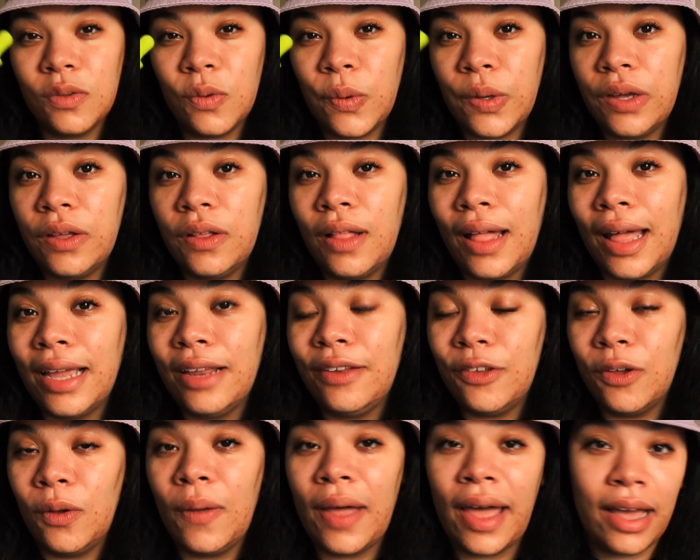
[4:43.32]
oil I
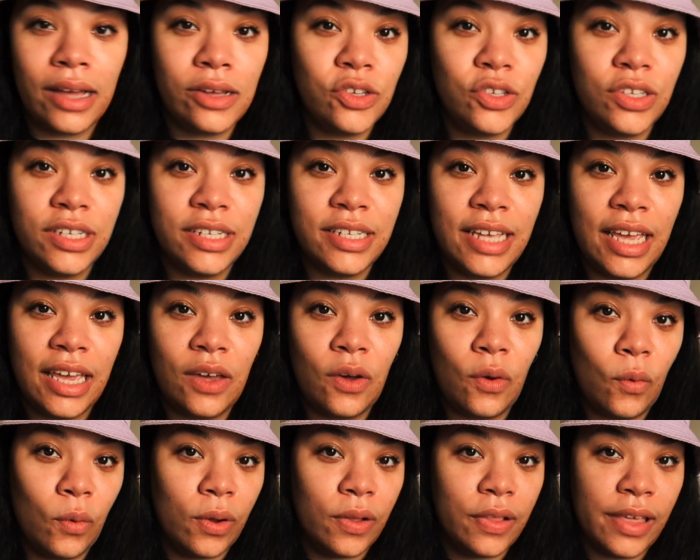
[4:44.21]
don't actually take
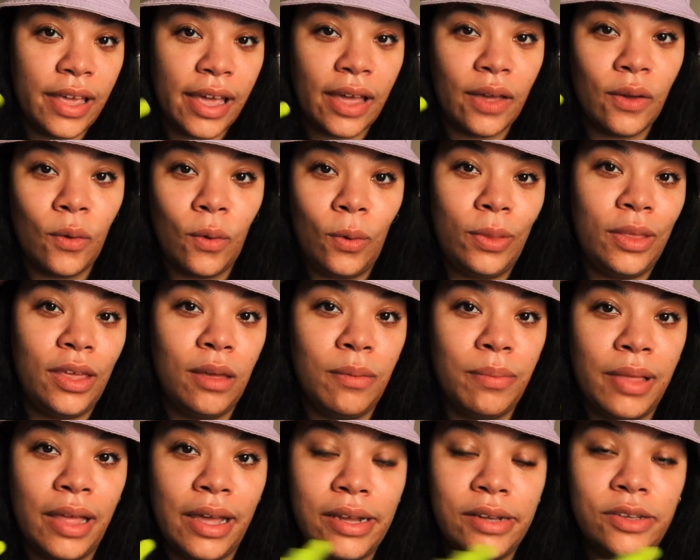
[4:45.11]
orally. I only
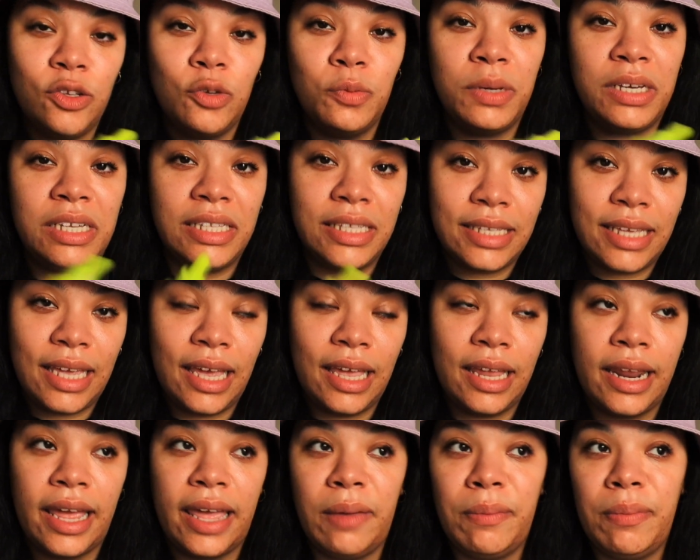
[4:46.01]
apply it to my
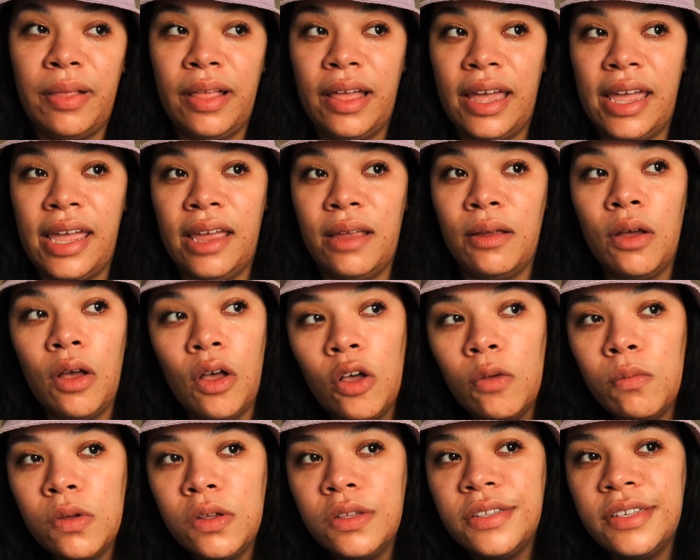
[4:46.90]
skin. I apply it
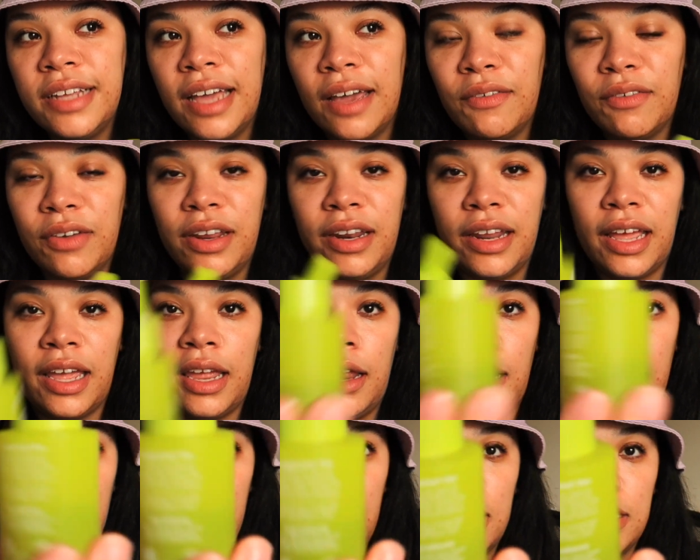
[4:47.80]
almost every
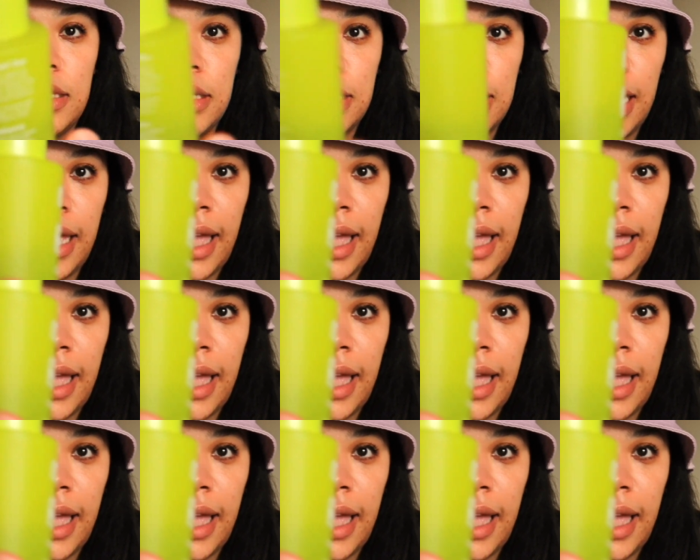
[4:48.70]
night. It's